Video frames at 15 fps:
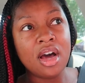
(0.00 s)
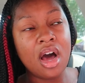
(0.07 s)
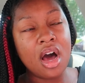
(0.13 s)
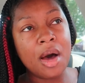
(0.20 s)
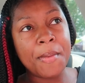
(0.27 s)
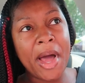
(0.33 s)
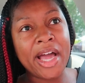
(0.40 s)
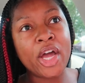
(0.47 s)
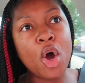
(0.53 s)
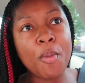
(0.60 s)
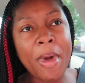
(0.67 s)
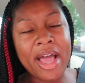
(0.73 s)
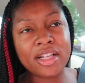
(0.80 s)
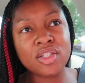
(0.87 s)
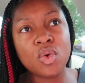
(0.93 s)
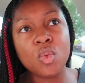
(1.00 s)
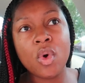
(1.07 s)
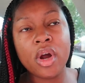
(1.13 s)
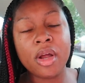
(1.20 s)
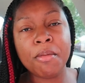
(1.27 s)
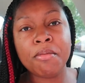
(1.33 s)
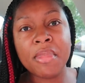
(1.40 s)
I go back to
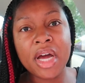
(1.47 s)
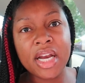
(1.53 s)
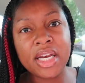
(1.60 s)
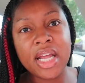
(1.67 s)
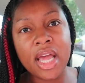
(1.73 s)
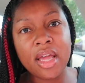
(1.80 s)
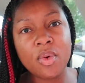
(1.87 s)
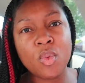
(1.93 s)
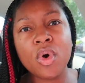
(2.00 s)
work Monday.